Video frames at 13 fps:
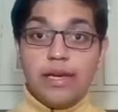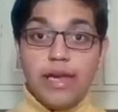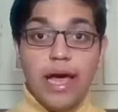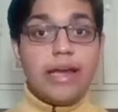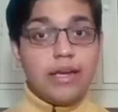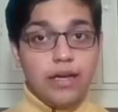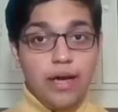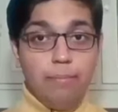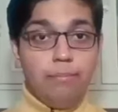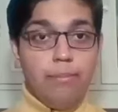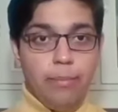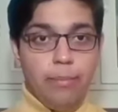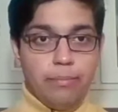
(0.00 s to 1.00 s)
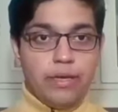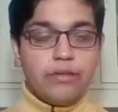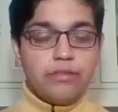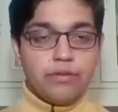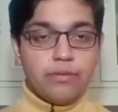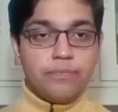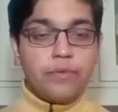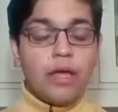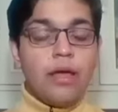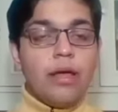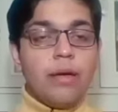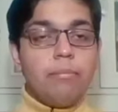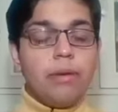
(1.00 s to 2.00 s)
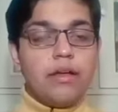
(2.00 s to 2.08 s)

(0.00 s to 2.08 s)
lion cub mummies.